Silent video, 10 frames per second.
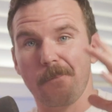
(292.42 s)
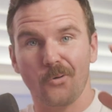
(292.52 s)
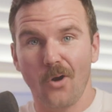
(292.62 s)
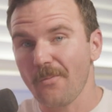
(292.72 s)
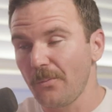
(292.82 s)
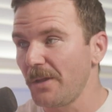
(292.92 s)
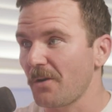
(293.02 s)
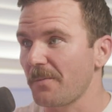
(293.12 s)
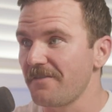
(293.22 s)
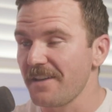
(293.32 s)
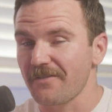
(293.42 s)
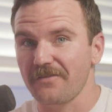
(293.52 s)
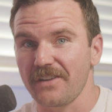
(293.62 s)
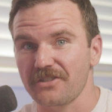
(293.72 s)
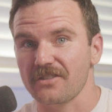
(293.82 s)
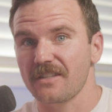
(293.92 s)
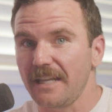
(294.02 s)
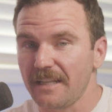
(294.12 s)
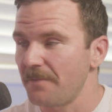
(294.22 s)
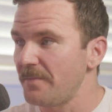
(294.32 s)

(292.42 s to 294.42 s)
probably one of my favorite features lately.